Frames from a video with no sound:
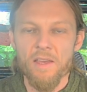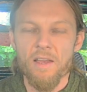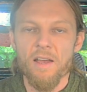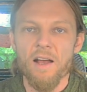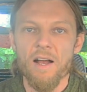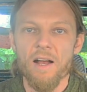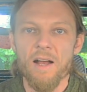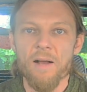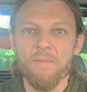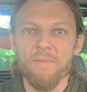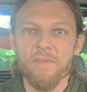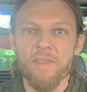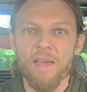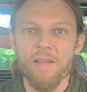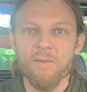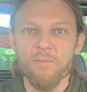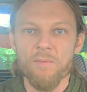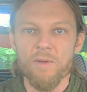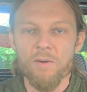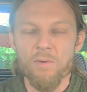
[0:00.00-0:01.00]

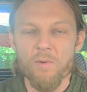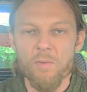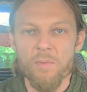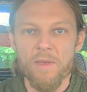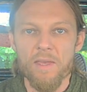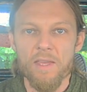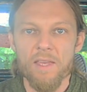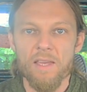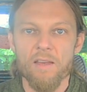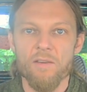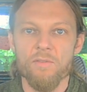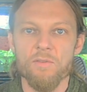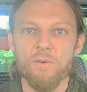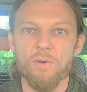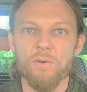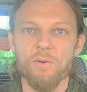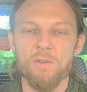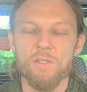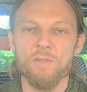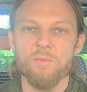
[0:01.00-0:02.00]
then we will be, of
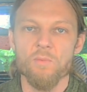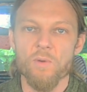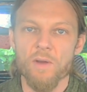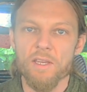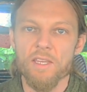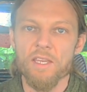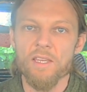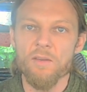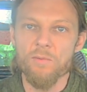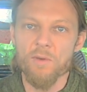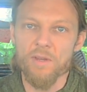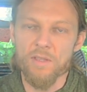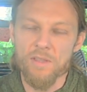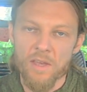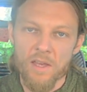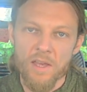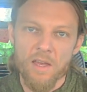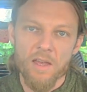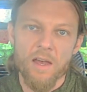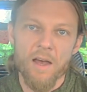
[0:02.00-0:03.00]
course, working with
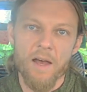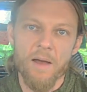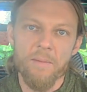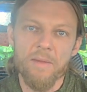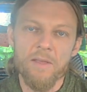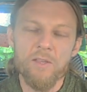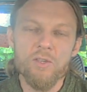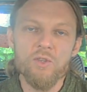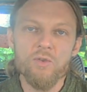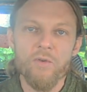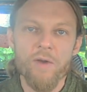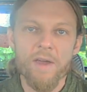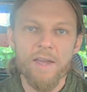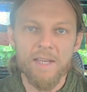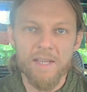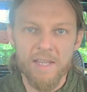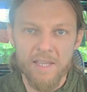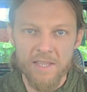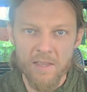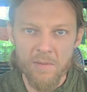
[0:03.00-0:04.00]

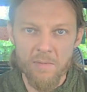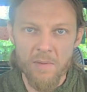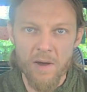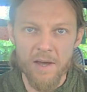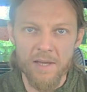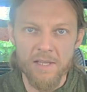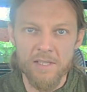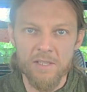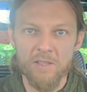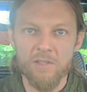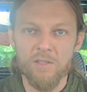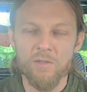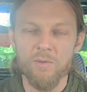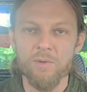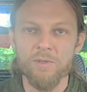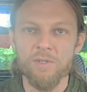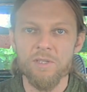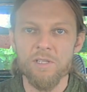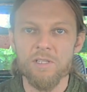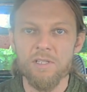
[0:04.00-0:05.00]
entraining the mind
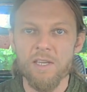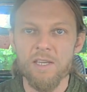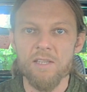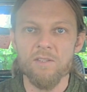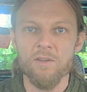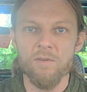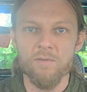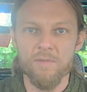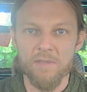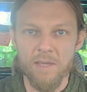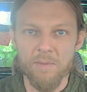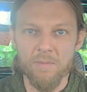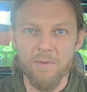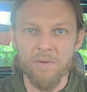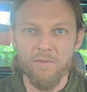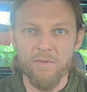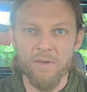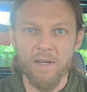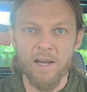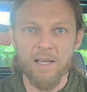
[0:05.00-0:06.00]
towards a state of deep
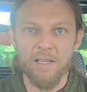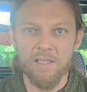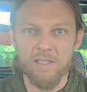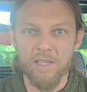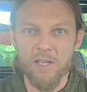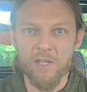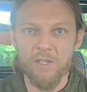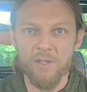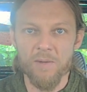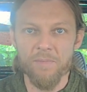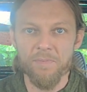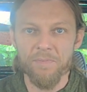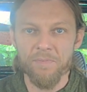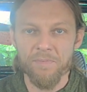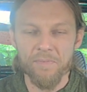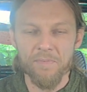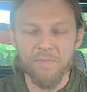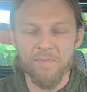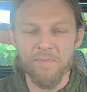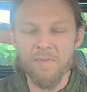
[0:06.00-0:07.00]
relaxation.
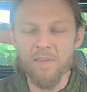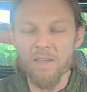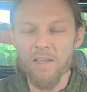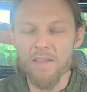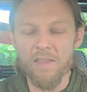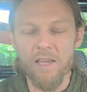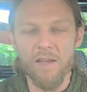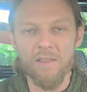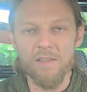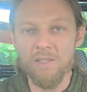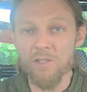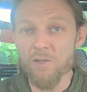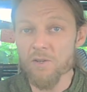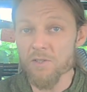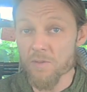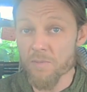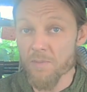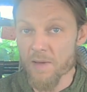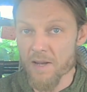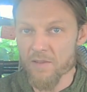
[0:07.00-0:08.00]
Now, there's lots
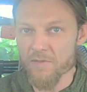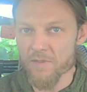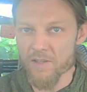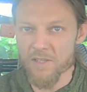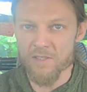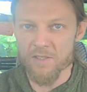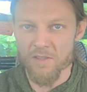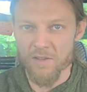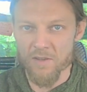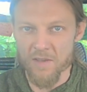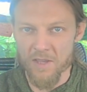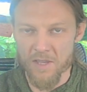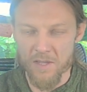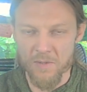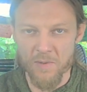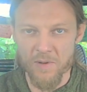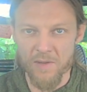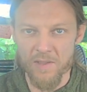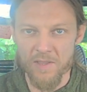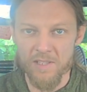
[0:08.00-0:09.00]
of benefits to
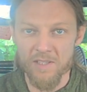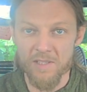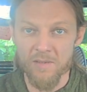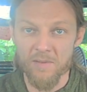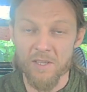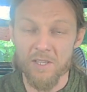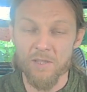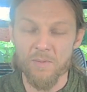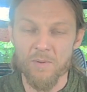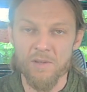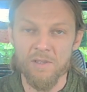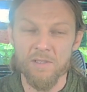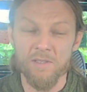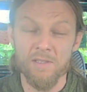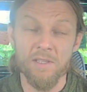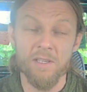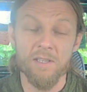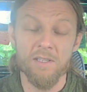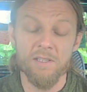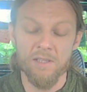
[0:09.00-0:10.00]

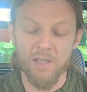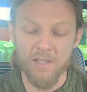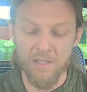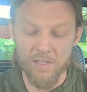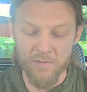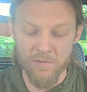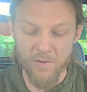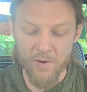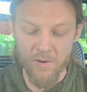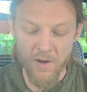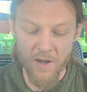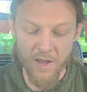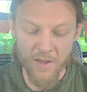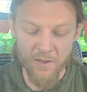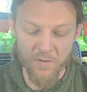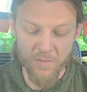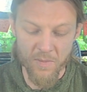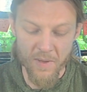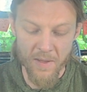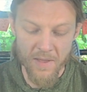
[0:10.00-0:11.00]
experiencing this in real
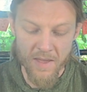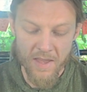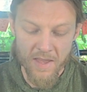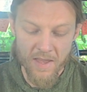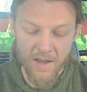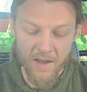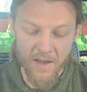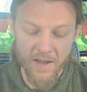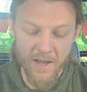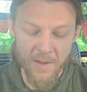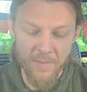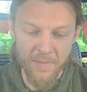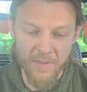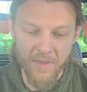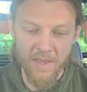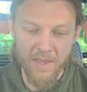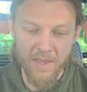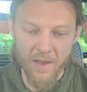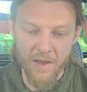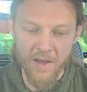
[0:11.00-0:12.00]
life, but I
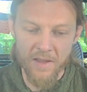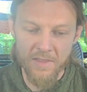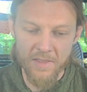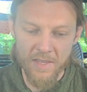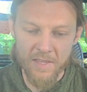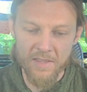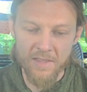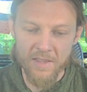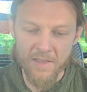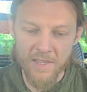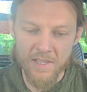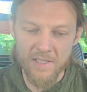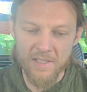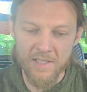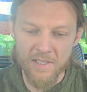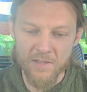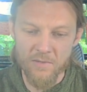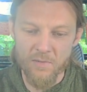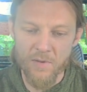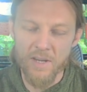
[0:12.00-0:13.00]
think that this
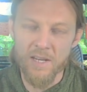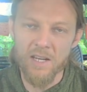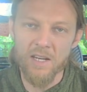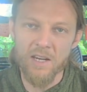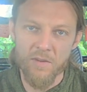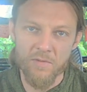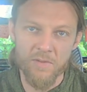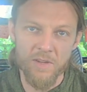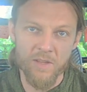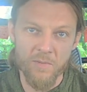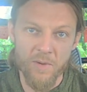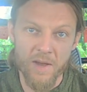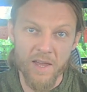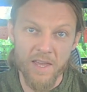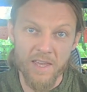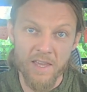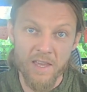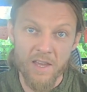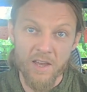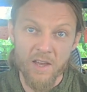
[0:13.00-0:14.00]
is a really lovely
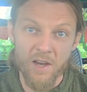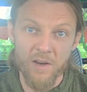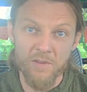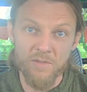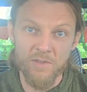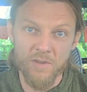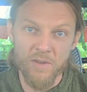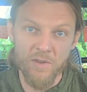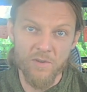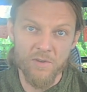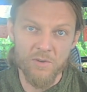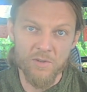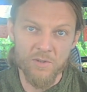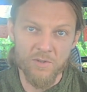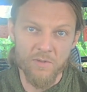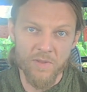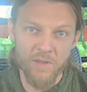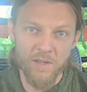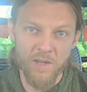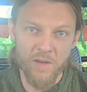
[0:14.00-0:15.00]
way of doing it, of course,
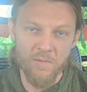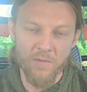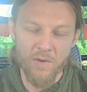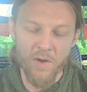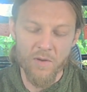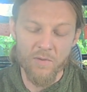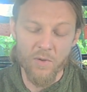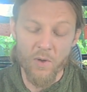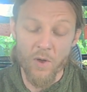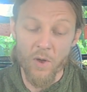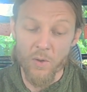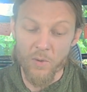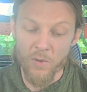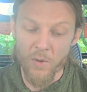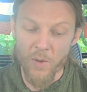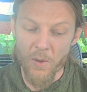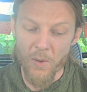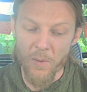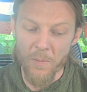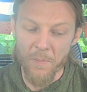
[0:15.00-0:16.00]
from the comfort of your own
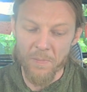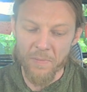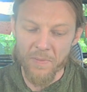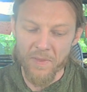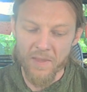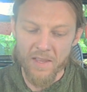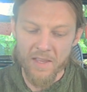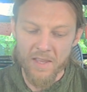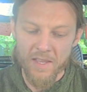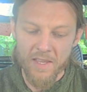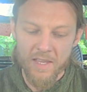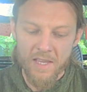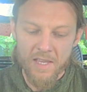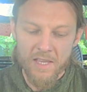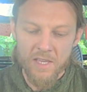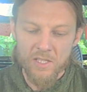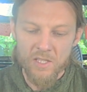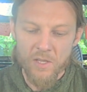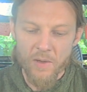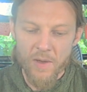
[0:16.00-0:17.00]
home.
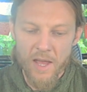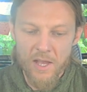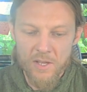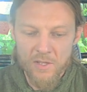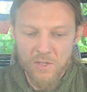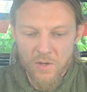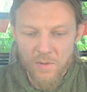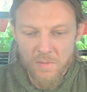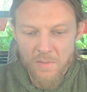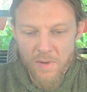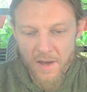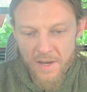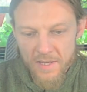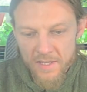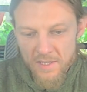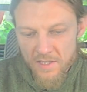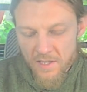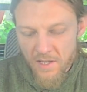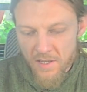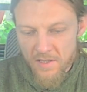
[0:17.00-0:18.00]
So as your mind
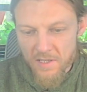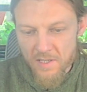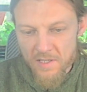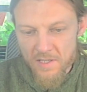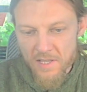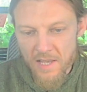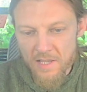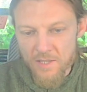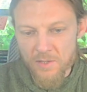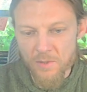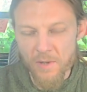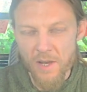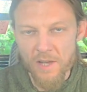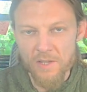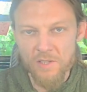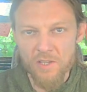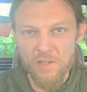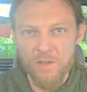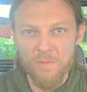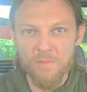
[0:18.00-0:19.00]
starts to settle,
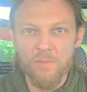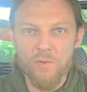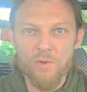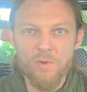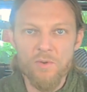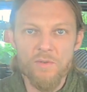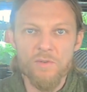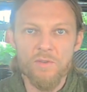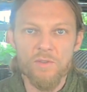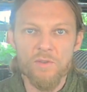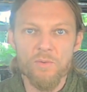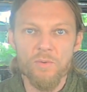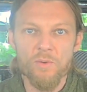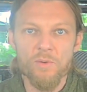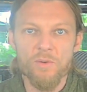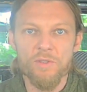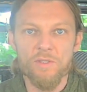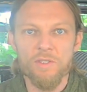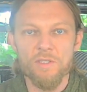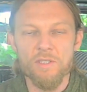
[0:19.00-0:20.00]
as you move
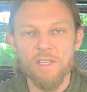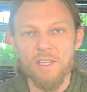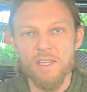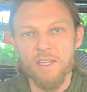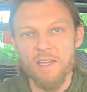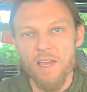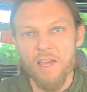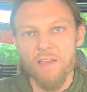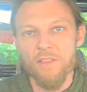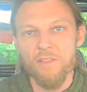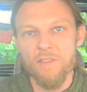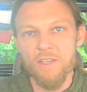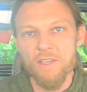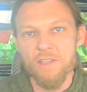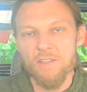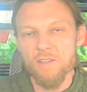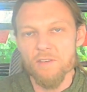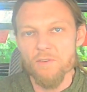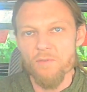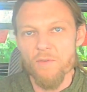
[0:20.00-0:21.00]
towards the
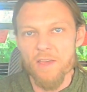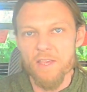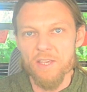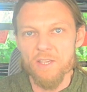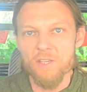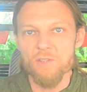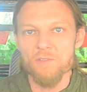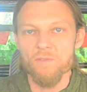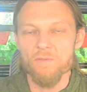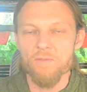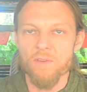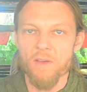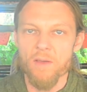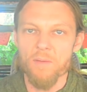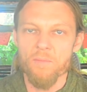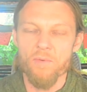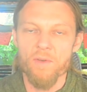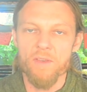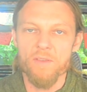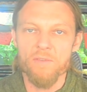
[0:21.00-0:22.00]
theta range of
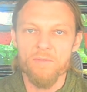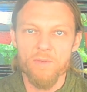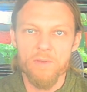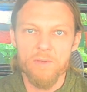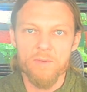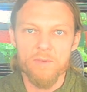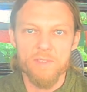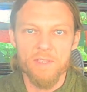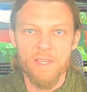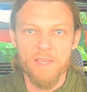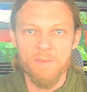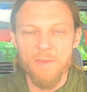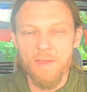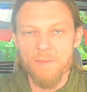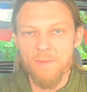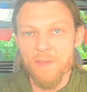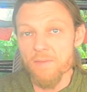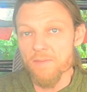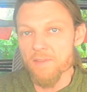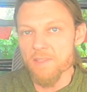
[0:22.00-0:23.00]
brain frequency,
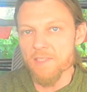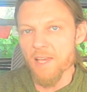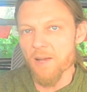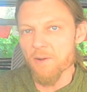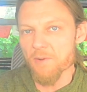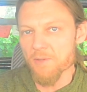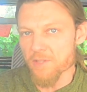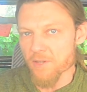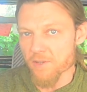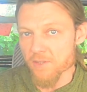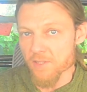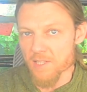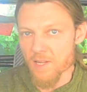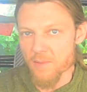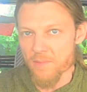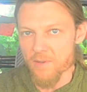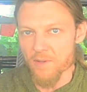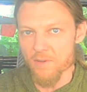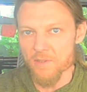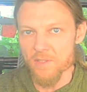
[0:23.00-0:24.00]
maybe even delta and
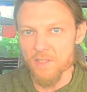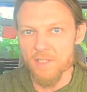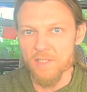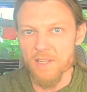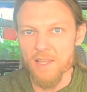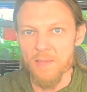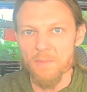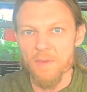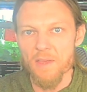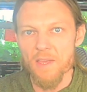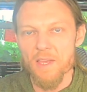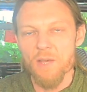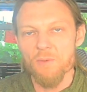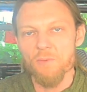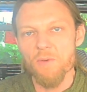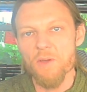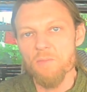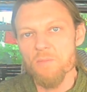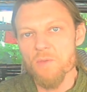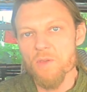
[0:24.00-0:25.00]
slipping off to sleep,
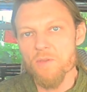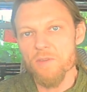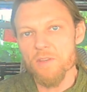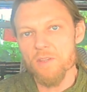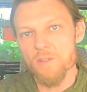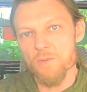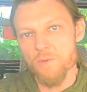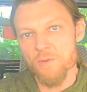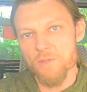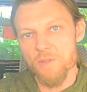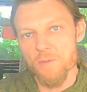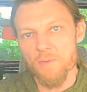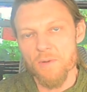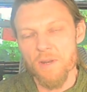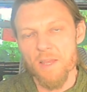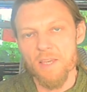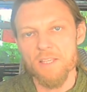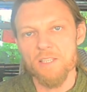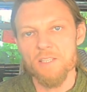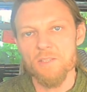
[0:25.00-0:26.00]
we're moving towards a
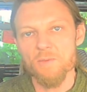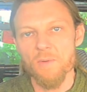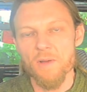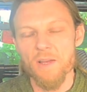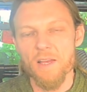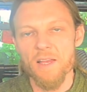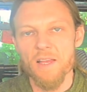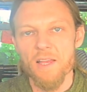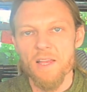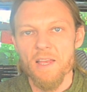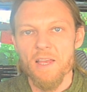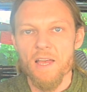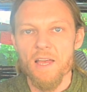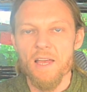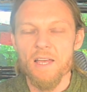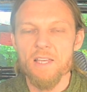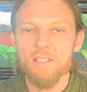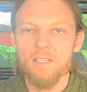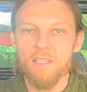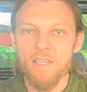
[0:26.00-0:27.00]
place where
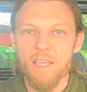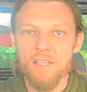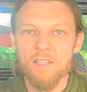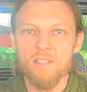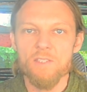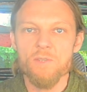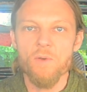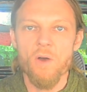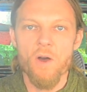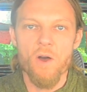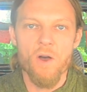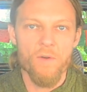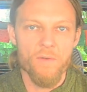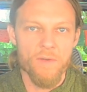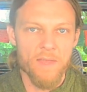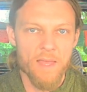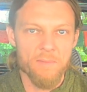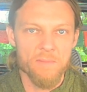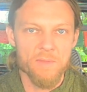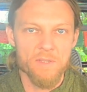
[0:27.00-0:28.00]
it's akin to
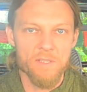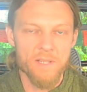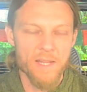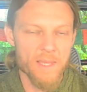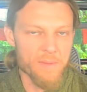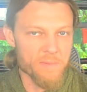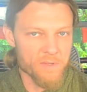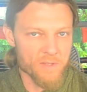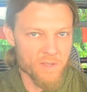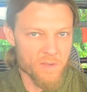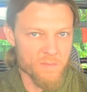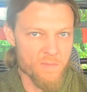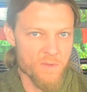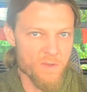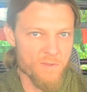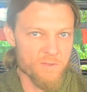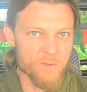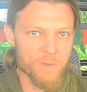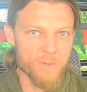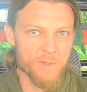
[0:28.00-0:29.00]
REM sleep, so it
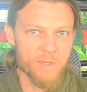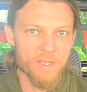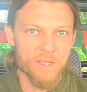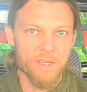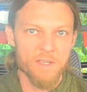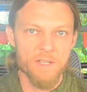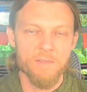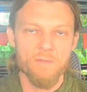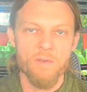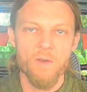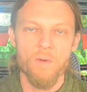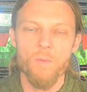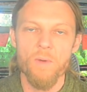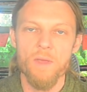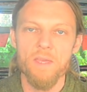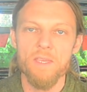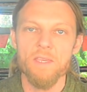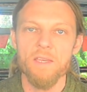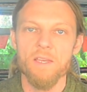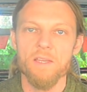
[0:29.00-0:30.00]
moves between kind of
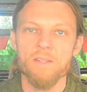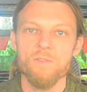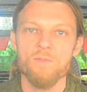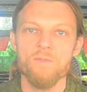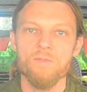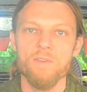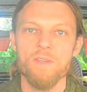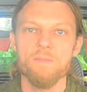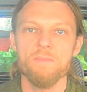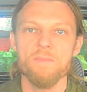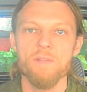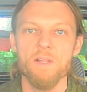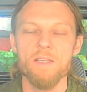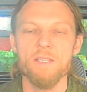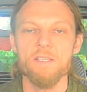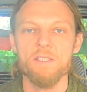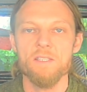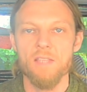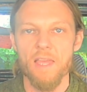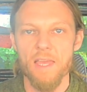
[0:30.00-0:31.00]
awake and
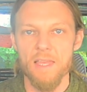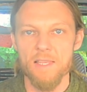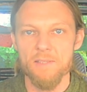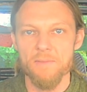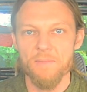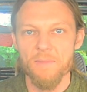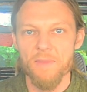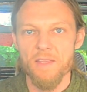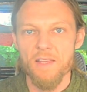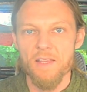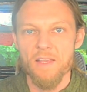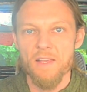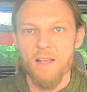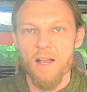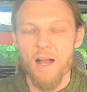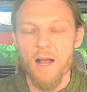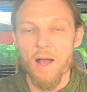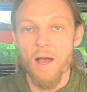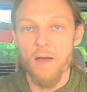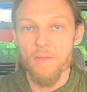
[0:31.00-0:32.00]
dream-like state.
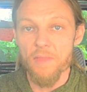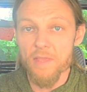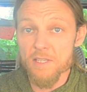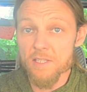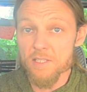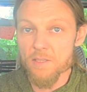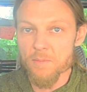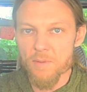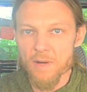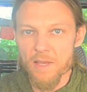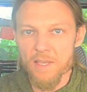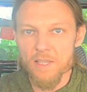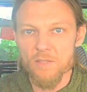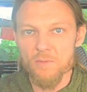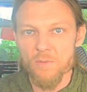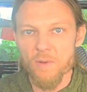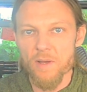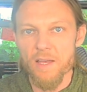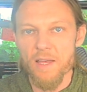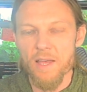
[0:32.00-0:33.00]
And this is the place
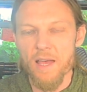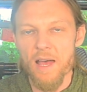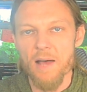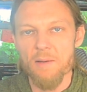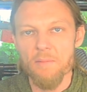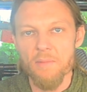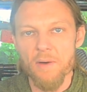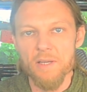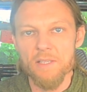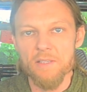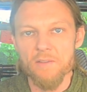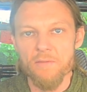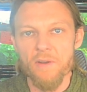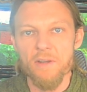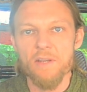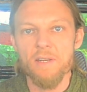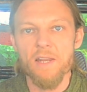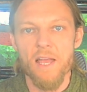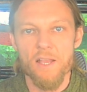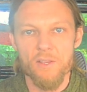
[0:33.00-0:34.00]
where our mind very
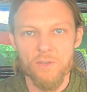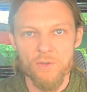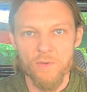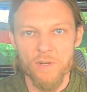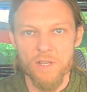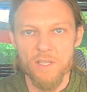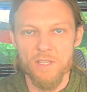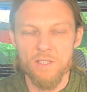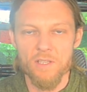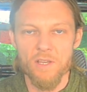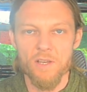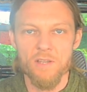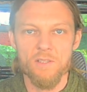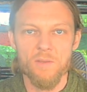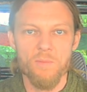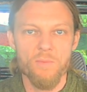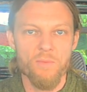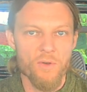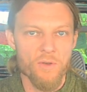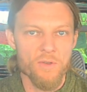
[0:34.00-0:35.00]
naturally starts to
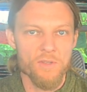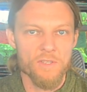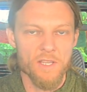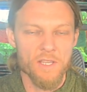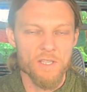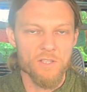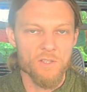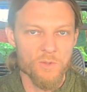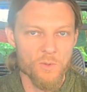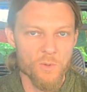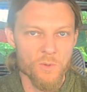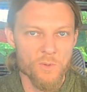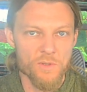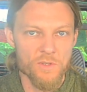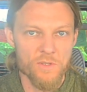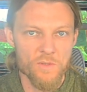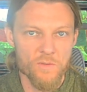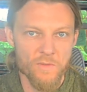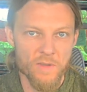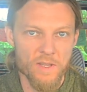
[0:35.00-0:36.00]
process
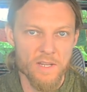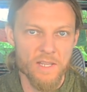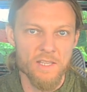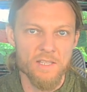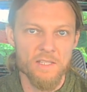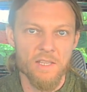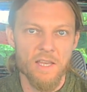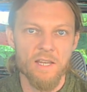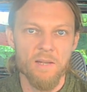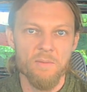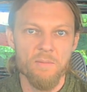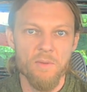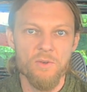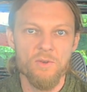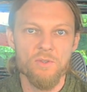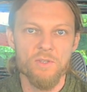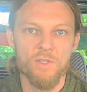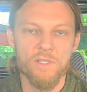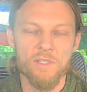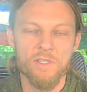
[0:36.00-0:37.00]
thoughts, feelings and
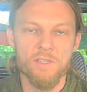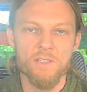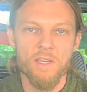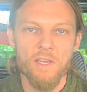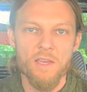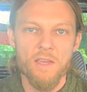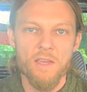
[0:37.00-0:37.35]
emotions.